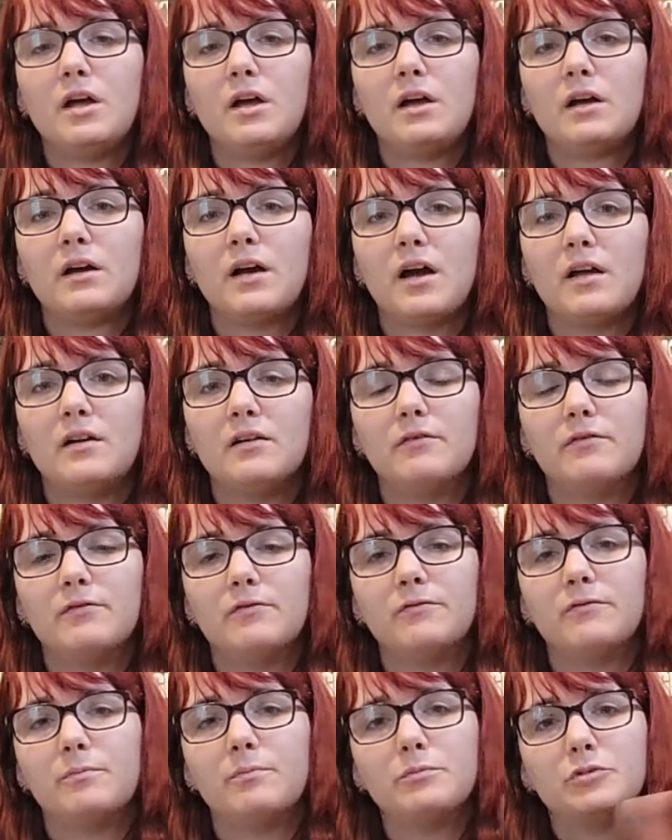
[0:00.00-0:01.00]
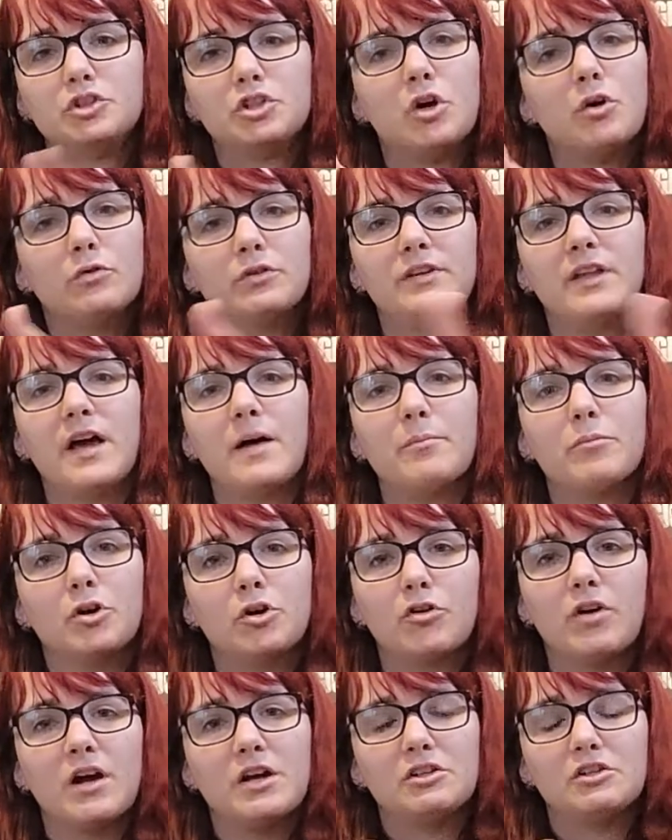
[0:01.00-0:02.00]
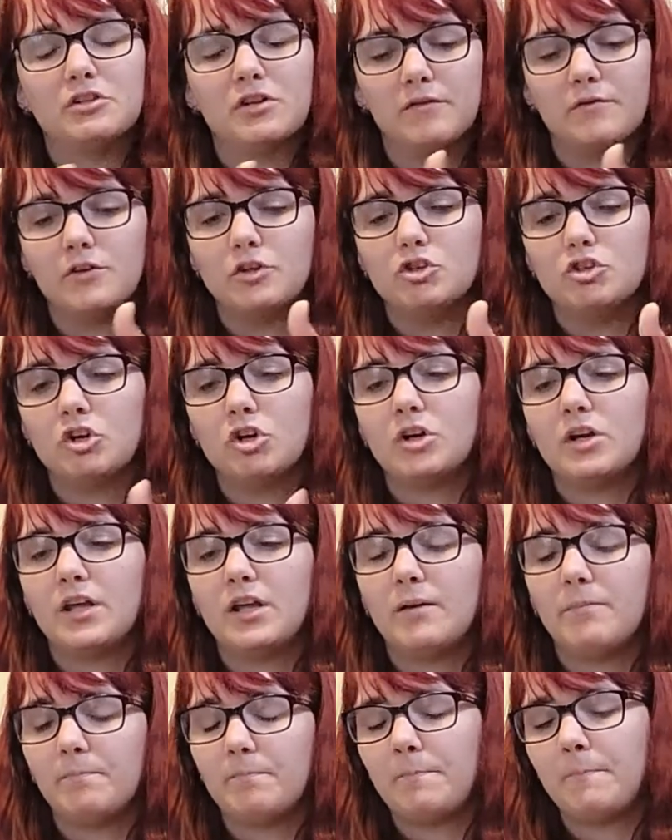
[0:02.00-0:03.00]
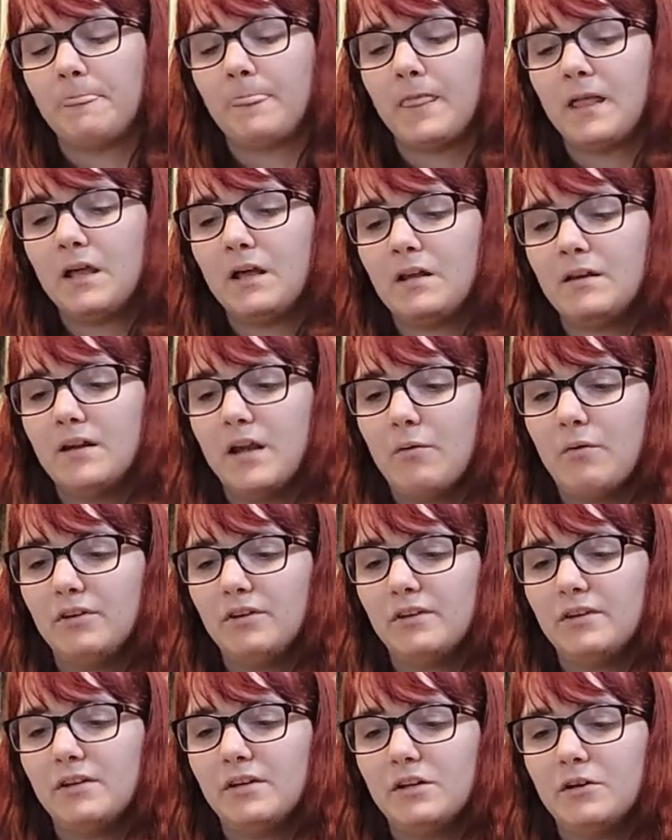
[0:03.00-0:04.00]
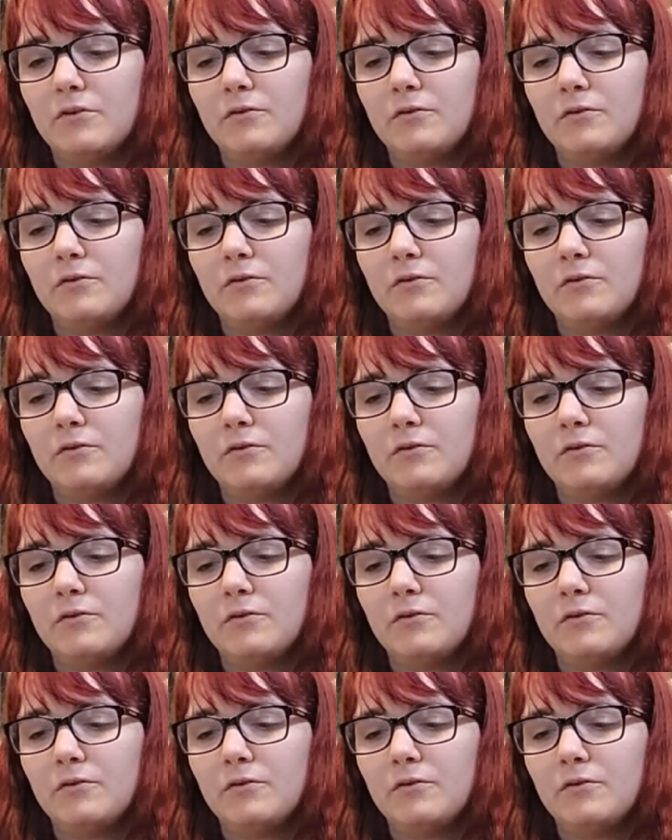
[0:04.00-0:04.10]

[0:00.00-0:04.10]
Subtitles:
kind of shows that progression of the journey. Now, what's in the near